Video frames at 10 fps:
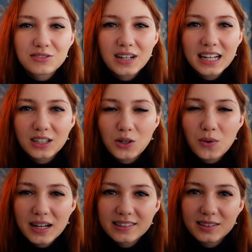read
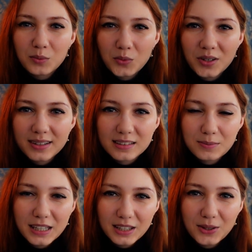quite some works
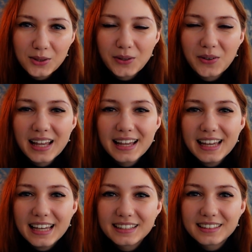by Hugo,
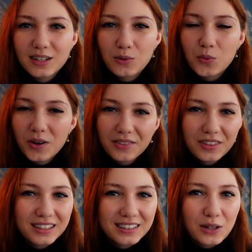and one
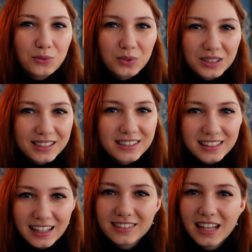thing that really
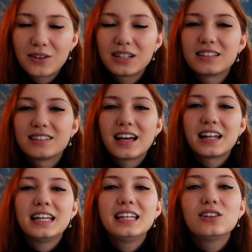stands out is that
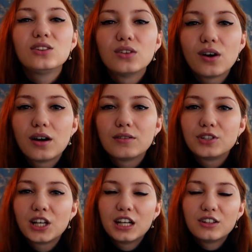he
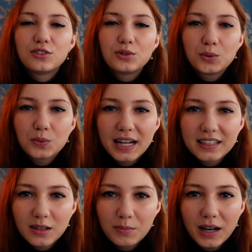loved to
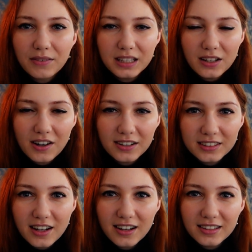write about the
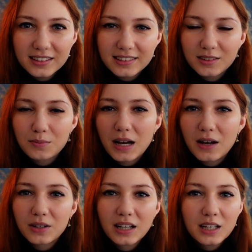outcasts, about